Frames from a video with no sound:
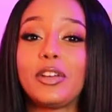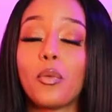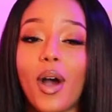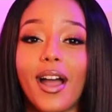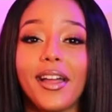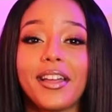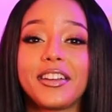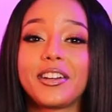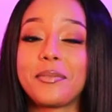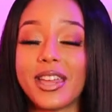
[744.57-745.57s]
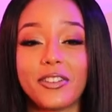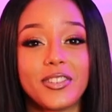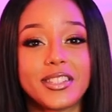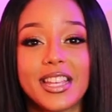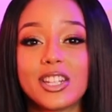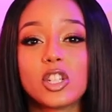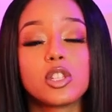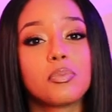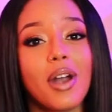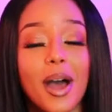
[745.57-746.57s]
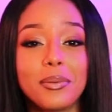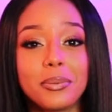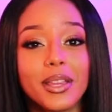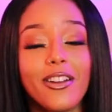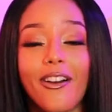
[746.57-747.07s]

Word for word: why your manifestations probably